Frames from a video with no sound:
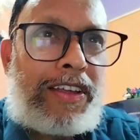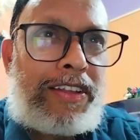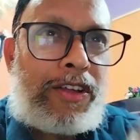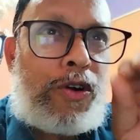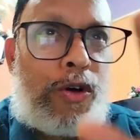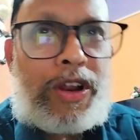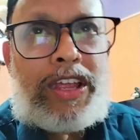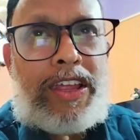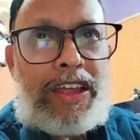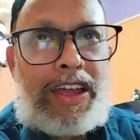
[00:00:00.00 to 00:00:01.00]
glory
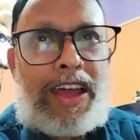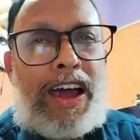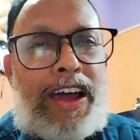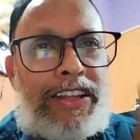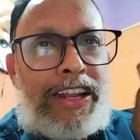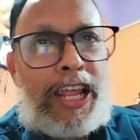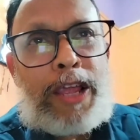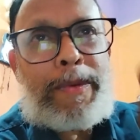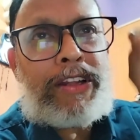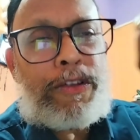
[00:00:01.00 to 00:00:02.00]
and the name and
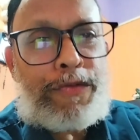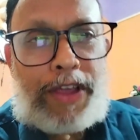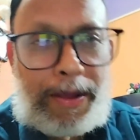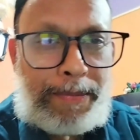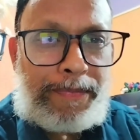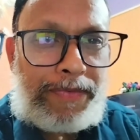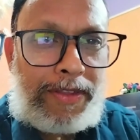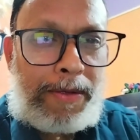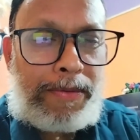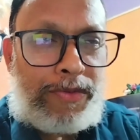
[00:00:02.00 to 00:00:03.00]
the fame
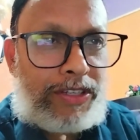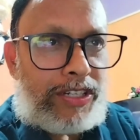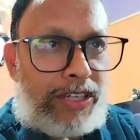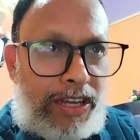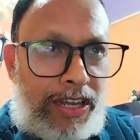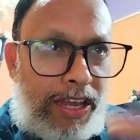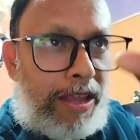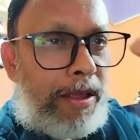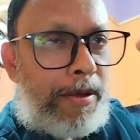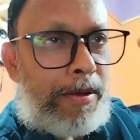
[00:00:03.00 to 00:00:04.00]
which he
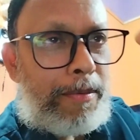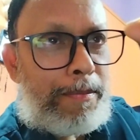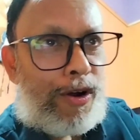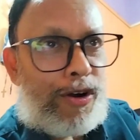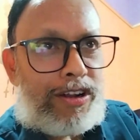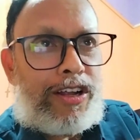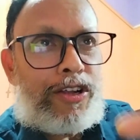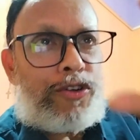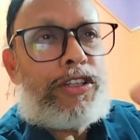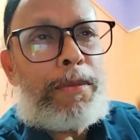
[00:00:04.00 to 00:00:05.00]
brought to
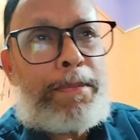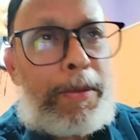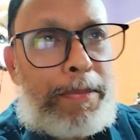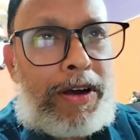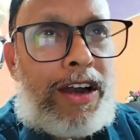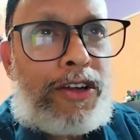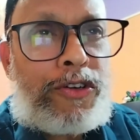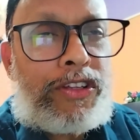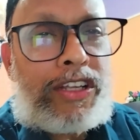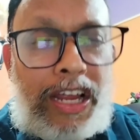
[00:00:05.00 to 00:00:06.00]
the people, to the
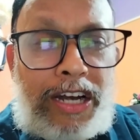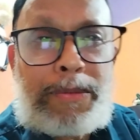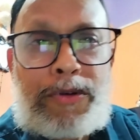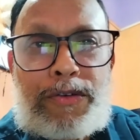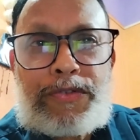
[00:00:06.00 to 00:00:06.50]
kingdom of